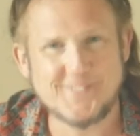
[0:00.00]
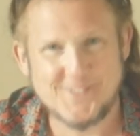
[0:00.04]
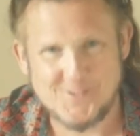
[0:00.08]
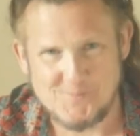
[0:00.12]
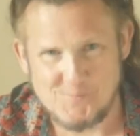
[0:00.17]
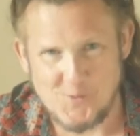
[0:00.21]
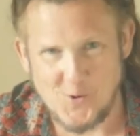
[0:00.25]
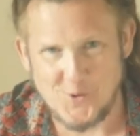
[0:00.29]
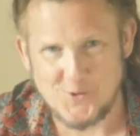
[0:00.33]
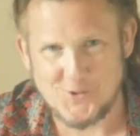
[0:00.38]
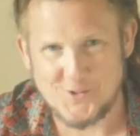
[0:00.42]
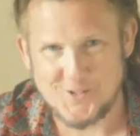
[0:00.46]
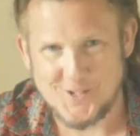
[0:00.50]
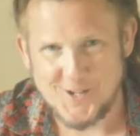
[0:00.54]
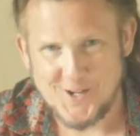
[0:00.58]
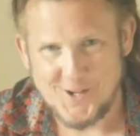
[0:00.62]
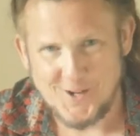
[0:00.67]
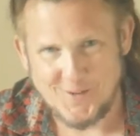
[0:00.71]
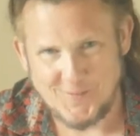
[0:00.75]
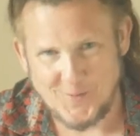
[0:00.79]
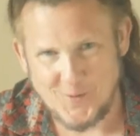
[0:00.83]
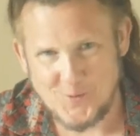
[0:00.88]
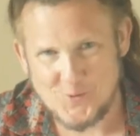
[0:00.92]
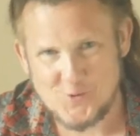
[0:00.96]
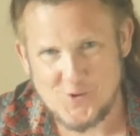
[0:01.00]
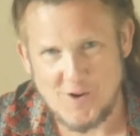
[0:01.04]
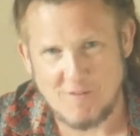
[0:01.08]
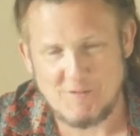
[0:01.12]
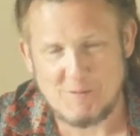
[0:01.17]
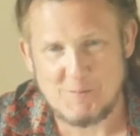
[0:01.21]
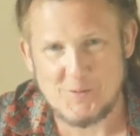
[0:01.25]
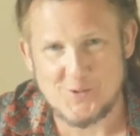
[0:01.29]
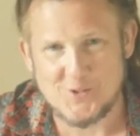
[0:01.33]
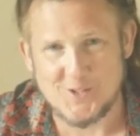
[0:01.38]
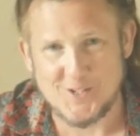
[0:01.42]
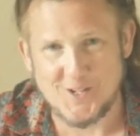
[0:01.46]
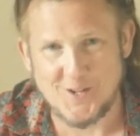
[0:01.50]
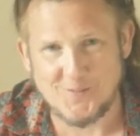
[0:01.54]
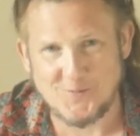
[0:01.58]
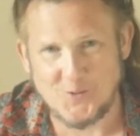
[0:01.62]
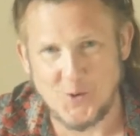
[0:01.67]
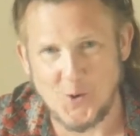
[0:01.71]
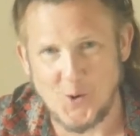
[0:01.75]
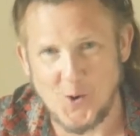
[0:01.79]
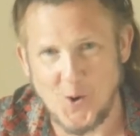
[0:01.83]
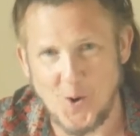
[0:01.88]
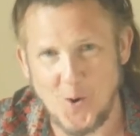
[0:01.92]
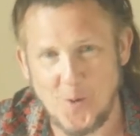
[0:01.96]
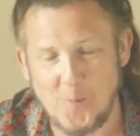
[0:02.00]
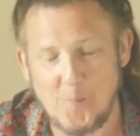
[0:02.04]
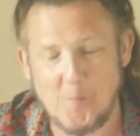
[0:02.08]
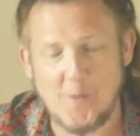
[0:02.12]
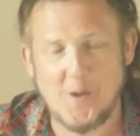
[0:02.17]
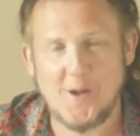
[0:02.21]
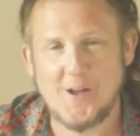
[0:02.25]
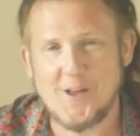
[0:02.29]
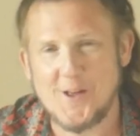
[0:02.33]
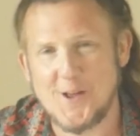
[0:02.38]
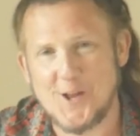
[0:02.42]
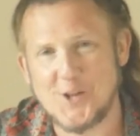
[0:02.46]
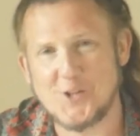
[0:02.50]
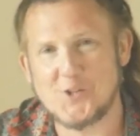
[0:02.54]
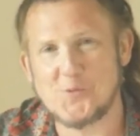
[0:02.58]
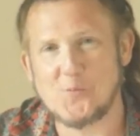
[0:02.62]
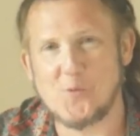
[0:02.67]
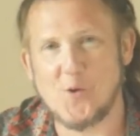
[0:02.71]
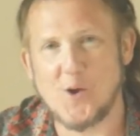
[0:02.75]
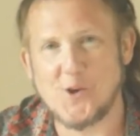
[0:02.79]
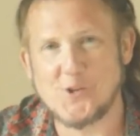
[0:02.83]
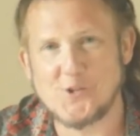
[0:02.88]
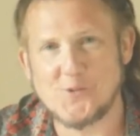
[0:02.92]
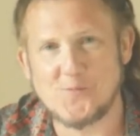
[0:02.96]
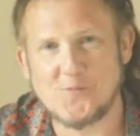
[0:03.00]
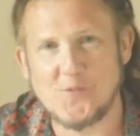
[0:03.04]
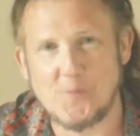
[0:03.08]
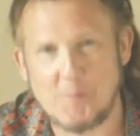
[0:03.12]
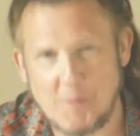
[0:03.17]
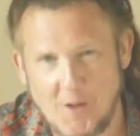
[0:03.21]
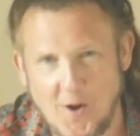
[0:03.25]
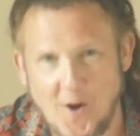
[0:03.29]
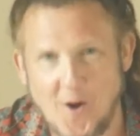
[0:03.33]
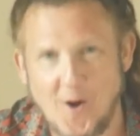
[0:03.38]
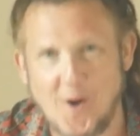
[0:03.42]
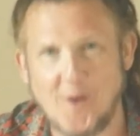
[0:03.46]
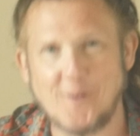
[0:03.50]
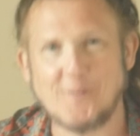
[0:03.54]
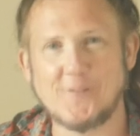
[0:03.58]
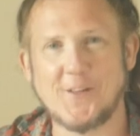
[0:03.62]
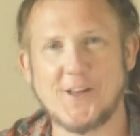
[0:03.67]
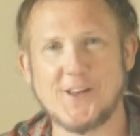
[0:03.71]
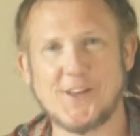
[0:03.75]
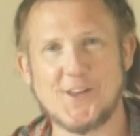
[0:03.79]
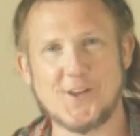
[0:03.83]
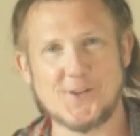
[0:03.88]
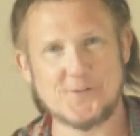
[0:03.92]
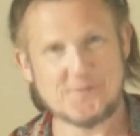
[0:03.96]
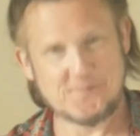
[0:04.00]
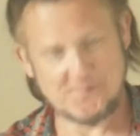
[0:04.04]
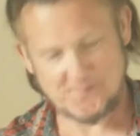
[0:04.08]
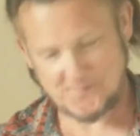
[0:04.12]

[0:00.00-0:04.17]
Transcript: Ross, FoodTravelMusicLove.com, inspiration from the heart. Thank you.